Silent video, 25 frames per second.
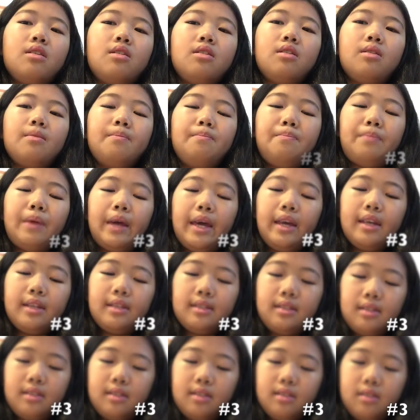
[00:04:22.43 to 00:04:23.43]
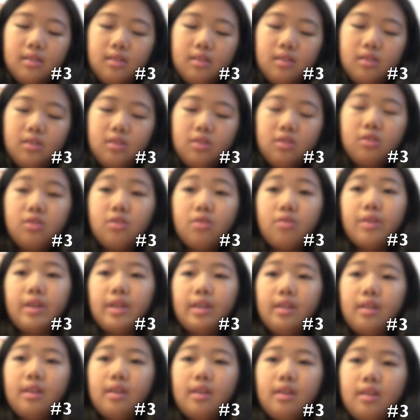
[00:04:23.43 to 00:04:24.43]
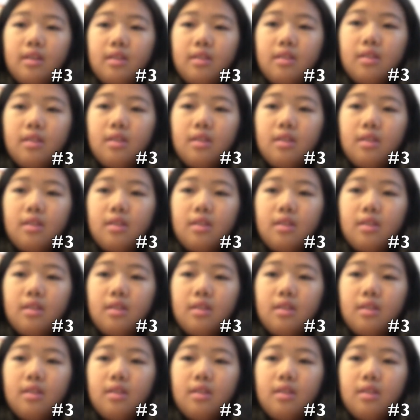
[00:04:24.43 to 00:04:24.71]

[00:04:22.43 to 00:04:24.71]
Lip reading: a base storyline,